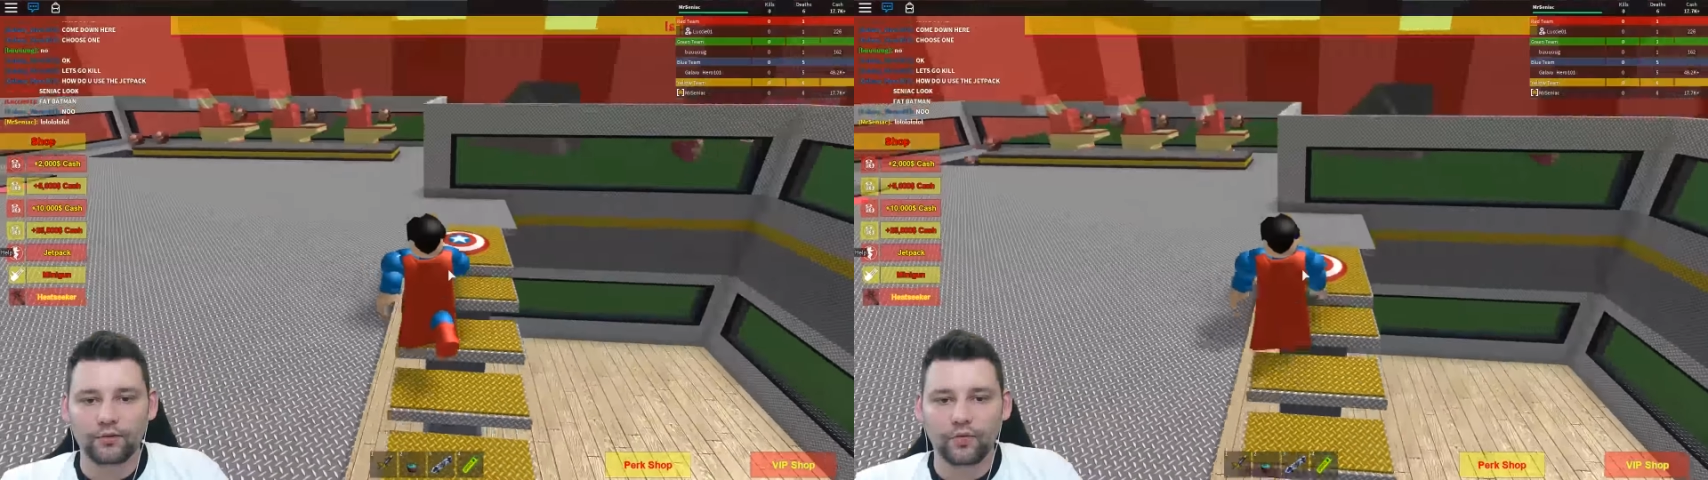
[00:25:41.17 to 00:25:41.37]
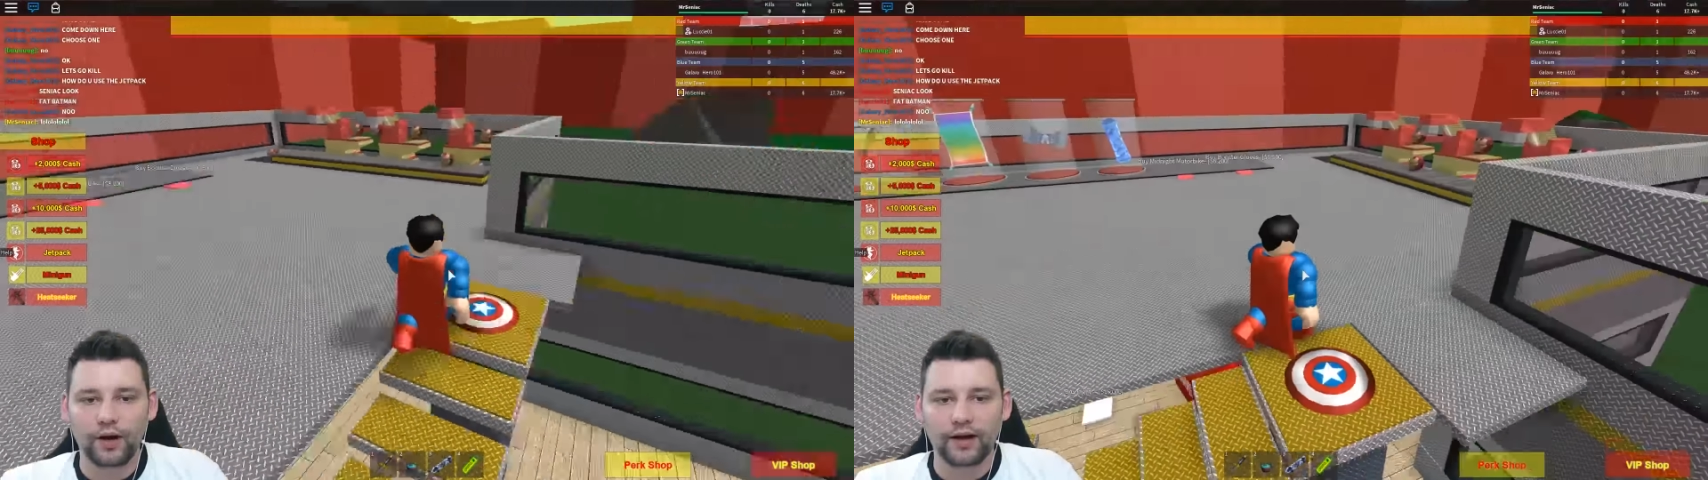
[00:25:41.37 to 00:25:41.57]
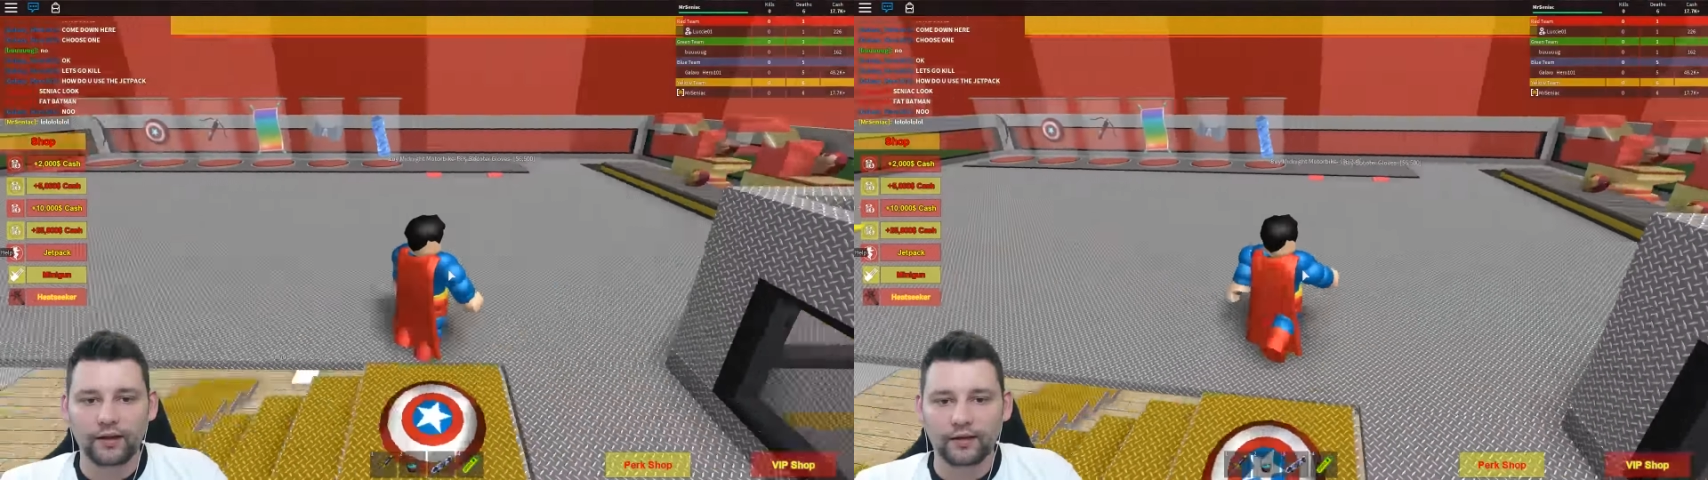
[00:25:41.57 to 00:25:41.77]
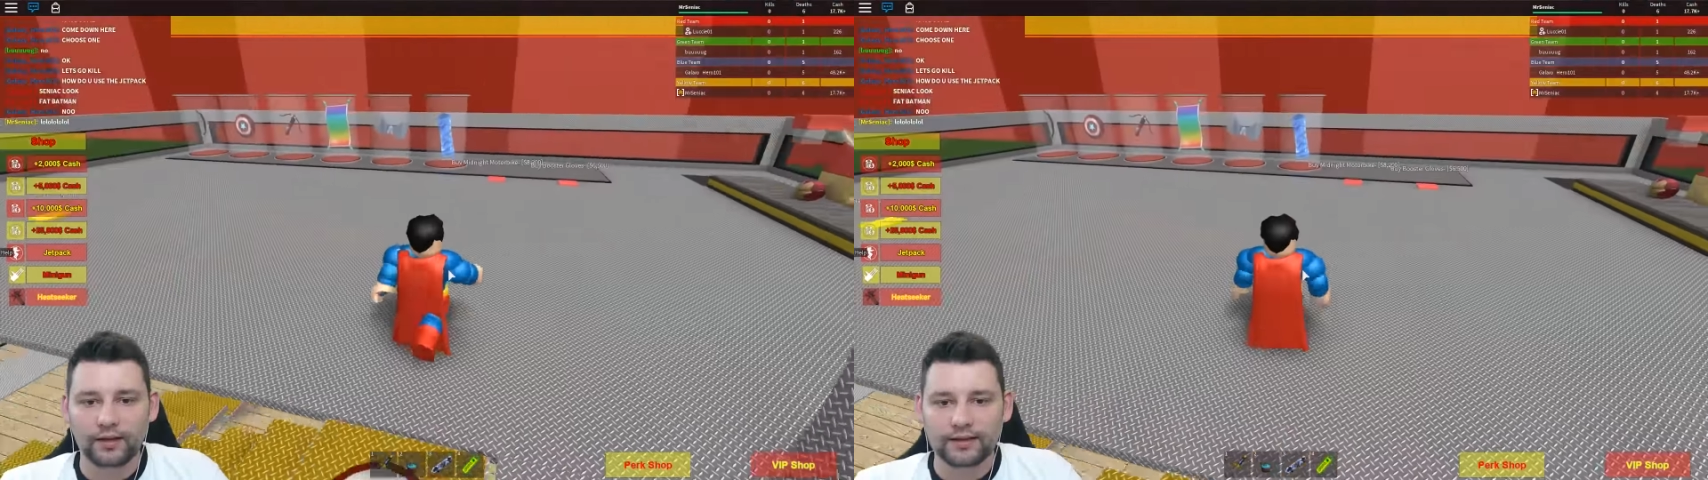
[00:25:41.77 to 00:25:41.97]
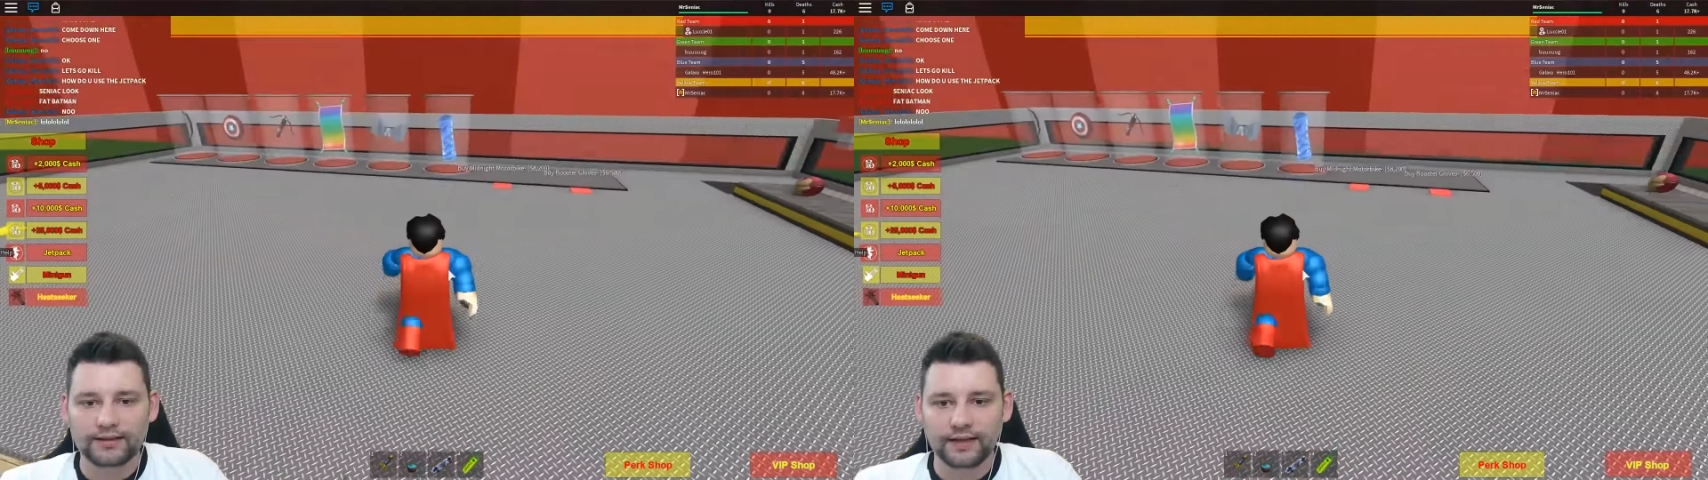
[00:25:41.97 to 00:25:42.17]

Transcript: Right. Let's